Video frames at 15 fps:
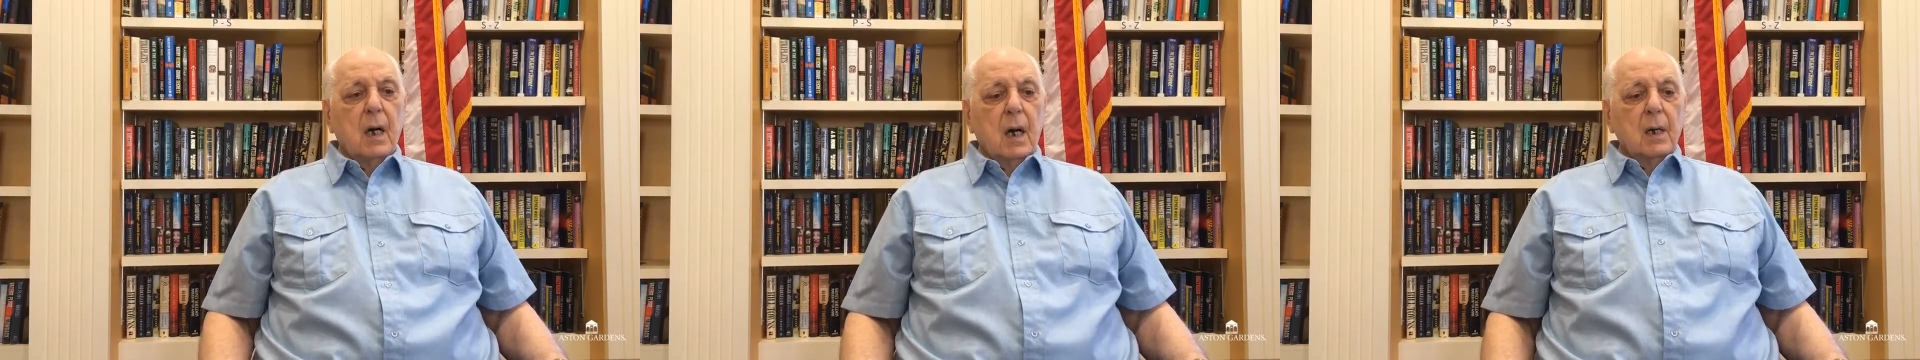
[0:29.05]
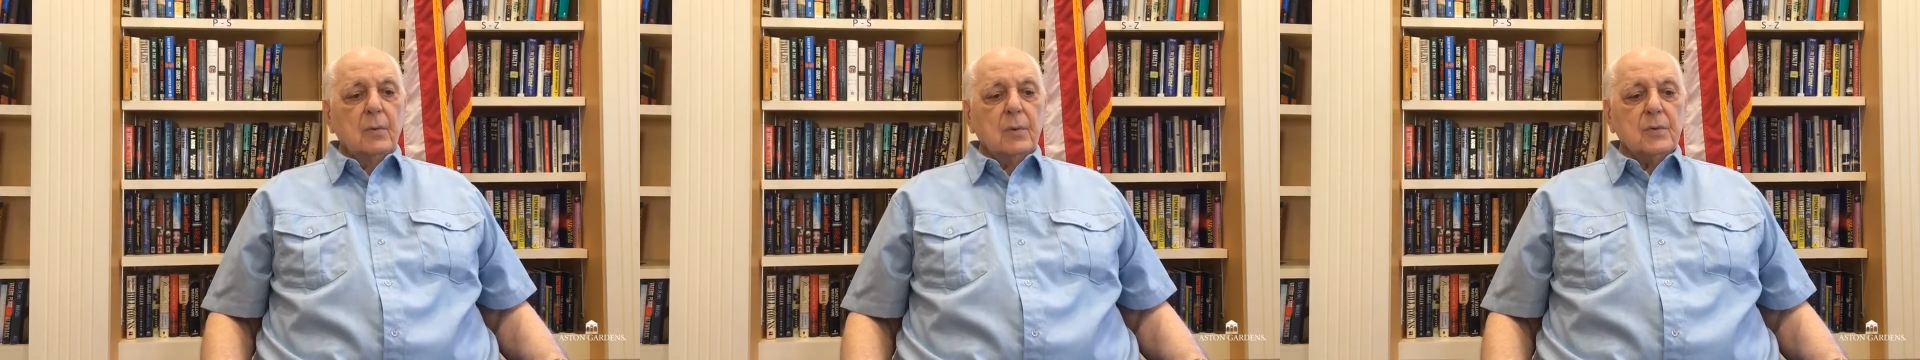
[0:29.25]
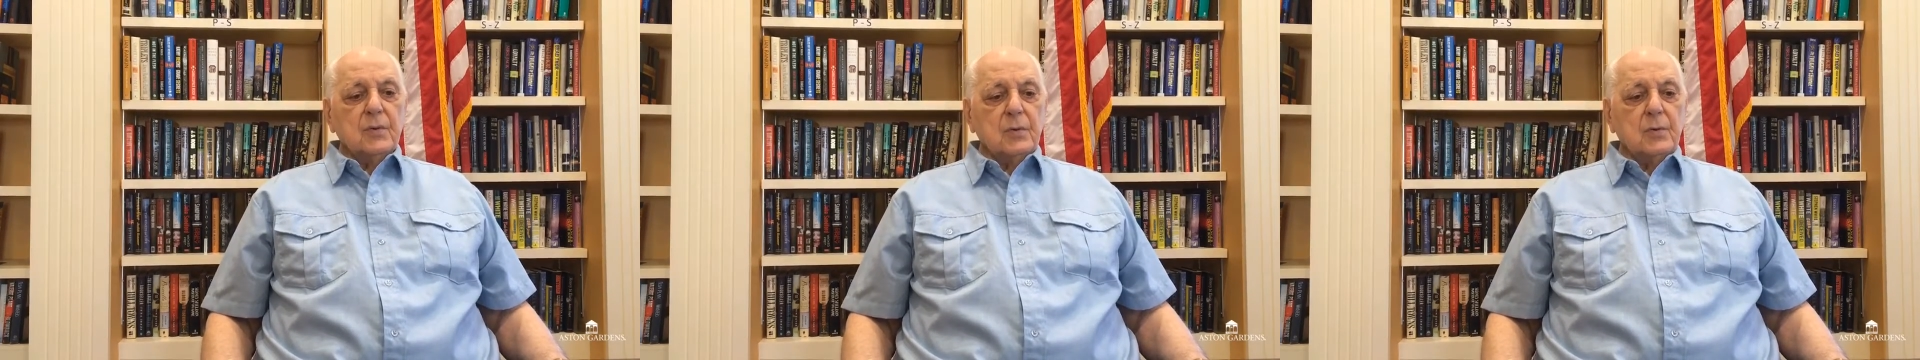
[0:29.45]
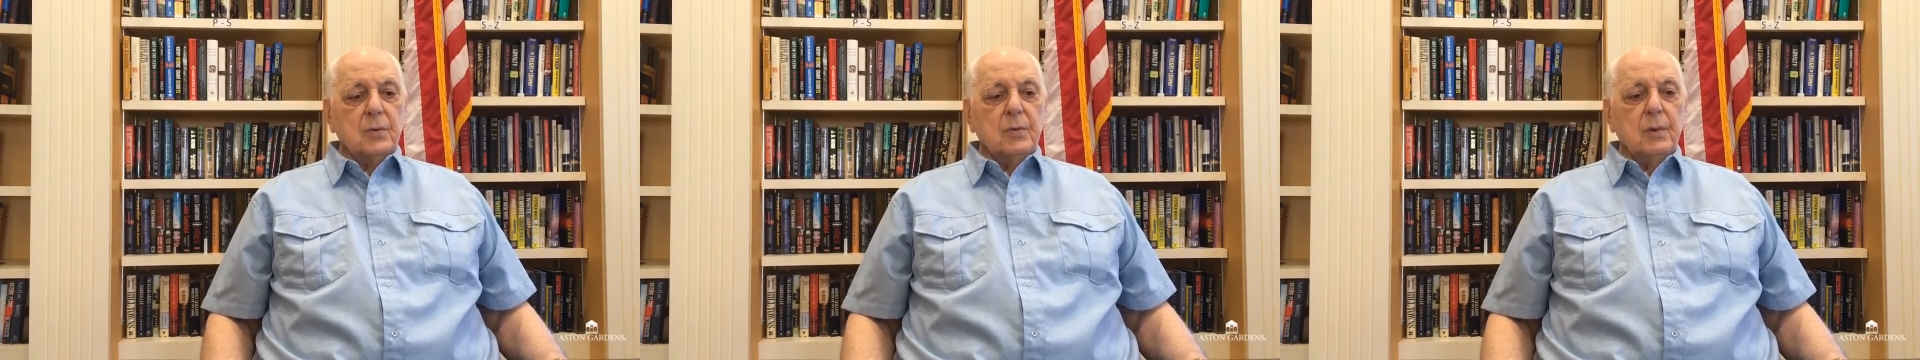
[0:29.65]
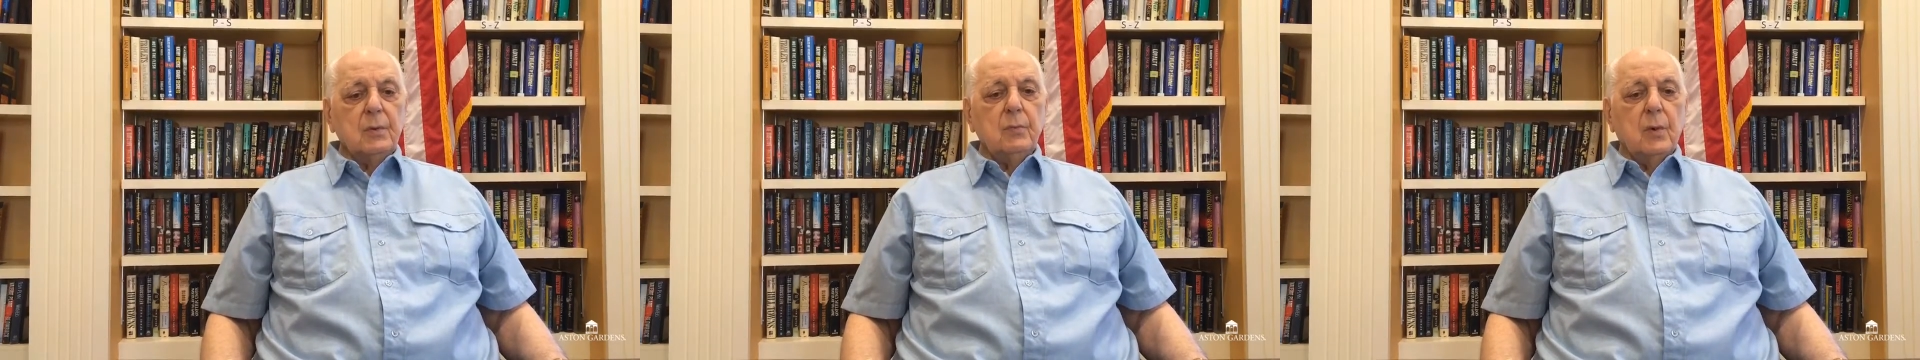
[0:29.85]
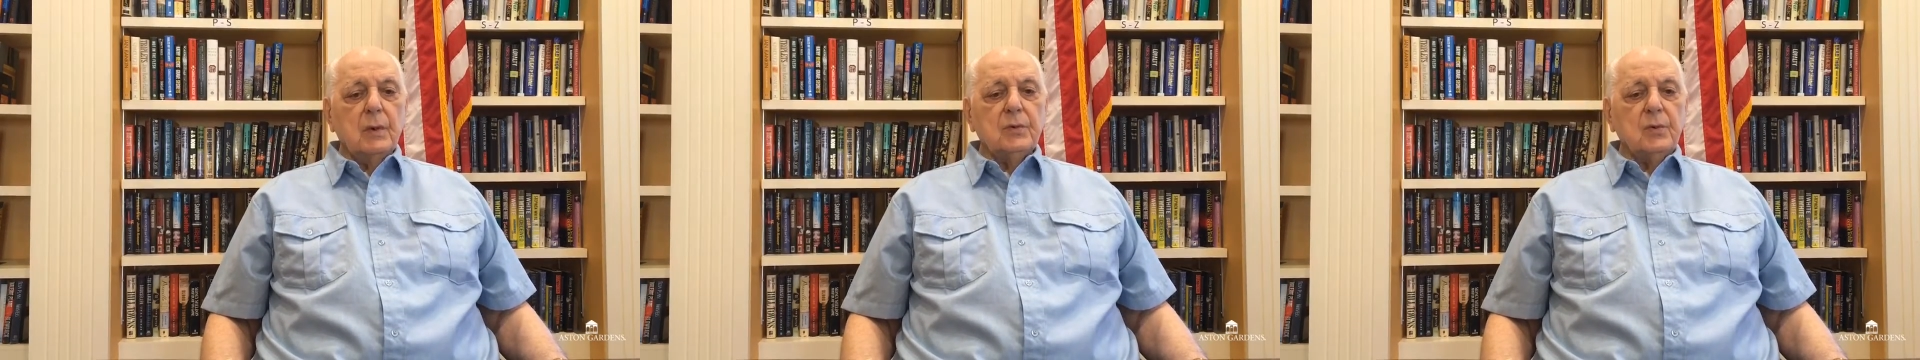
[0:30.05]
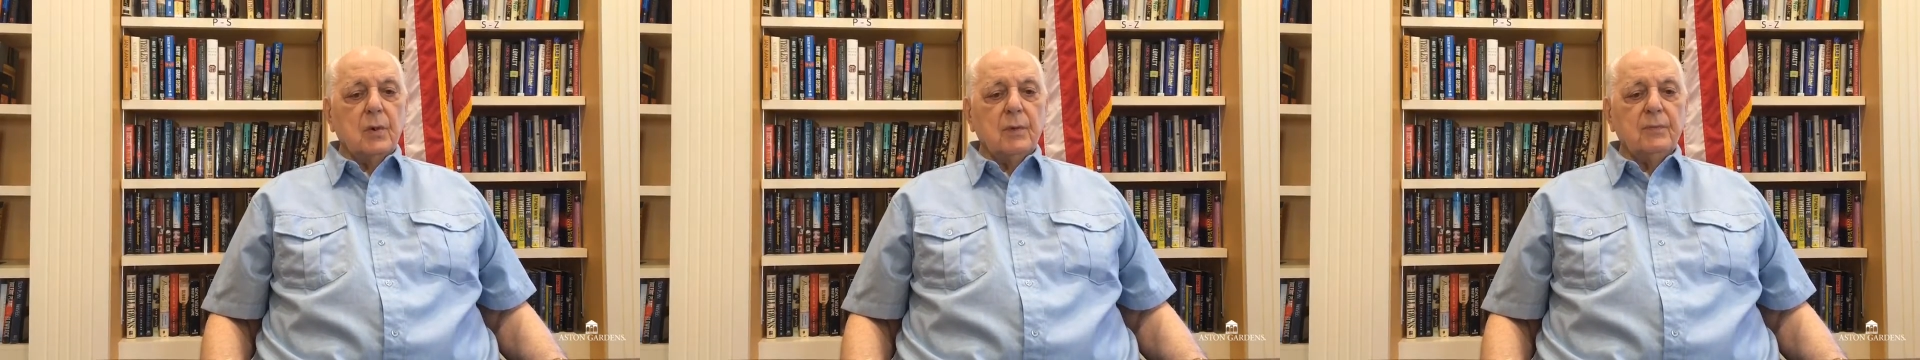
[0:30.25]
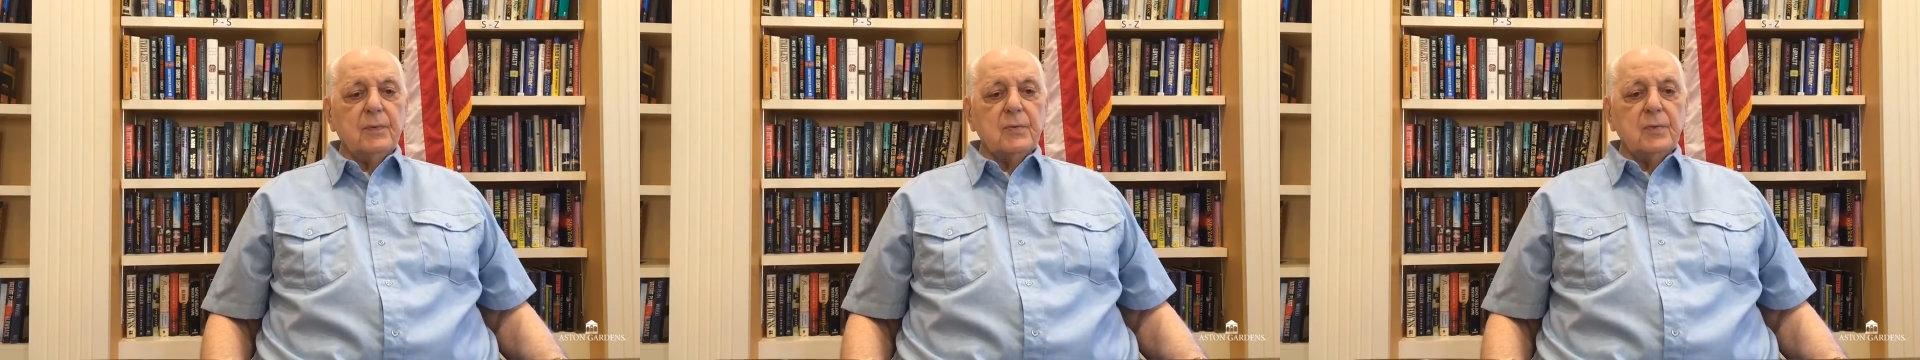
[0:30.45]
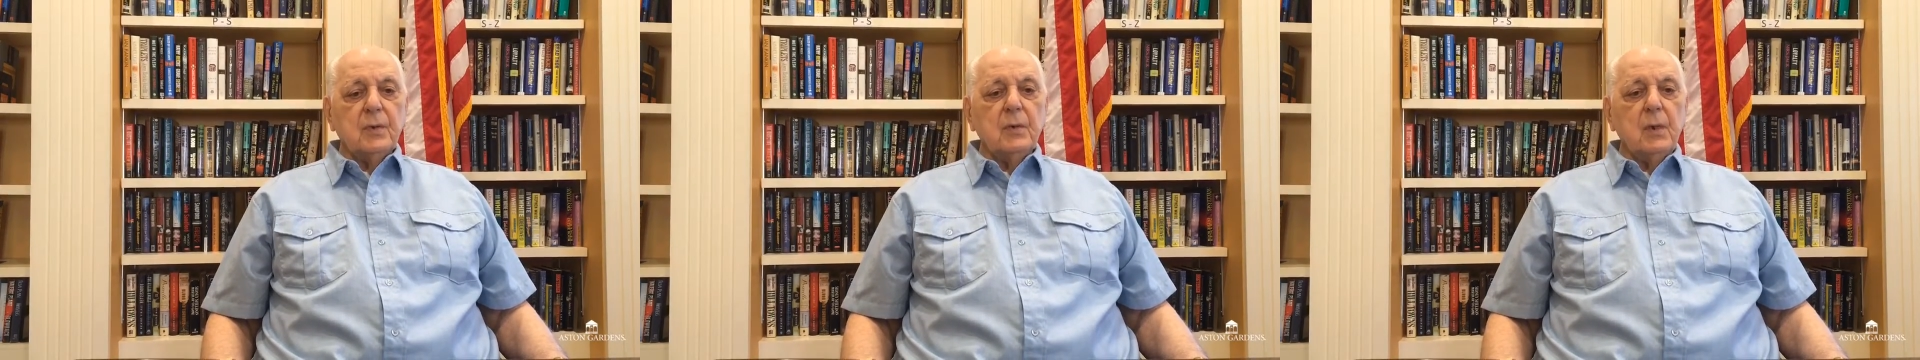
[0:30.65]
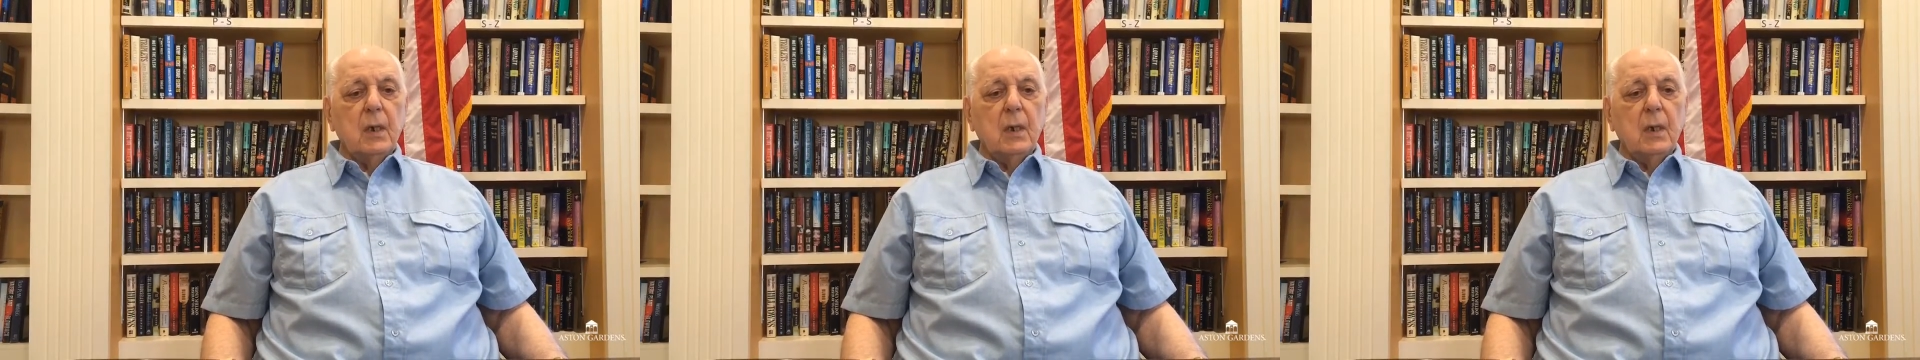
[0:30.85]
I was duty watch officer,